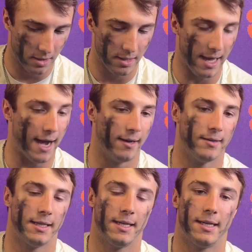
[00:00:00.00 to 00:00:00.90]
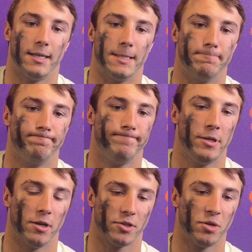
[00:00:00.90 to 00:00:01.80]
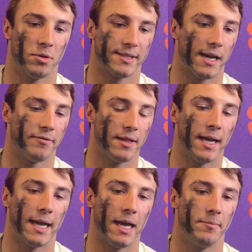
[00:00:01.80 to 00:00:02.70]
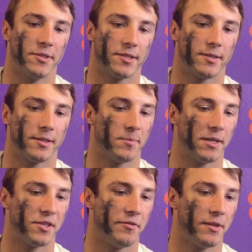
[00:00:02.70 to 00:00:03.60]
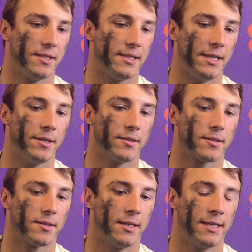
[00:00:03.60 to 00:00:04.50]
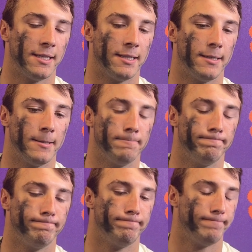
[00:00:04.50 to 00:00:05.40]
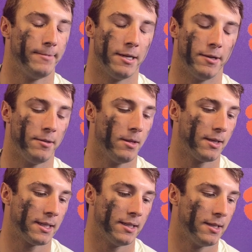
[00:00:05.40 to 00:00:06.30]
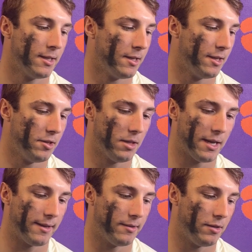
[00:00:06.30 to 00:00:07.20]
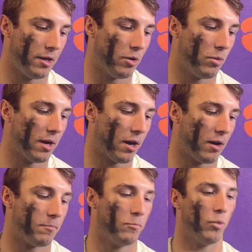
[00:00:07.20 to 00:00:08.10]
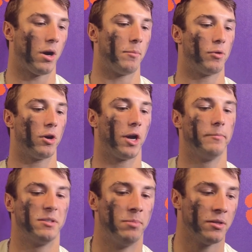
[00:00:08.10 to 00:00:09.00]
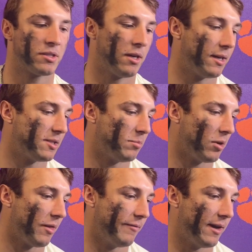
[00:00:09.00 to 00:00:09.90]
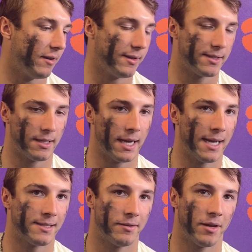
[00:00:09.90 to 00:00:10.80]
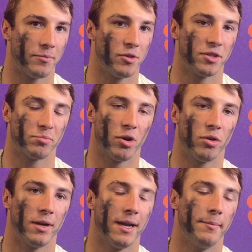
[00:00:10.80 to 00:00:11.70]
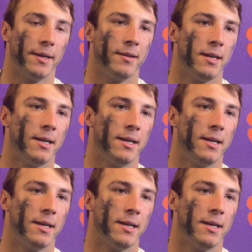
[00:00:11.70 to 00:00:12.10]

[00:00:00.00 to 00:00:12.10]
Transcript: Yeah, you know, super excited for that game, just especially for these seniors. You know, you look at, you know, what our program is built on. It's built on the veterans and the guys that have come through this program.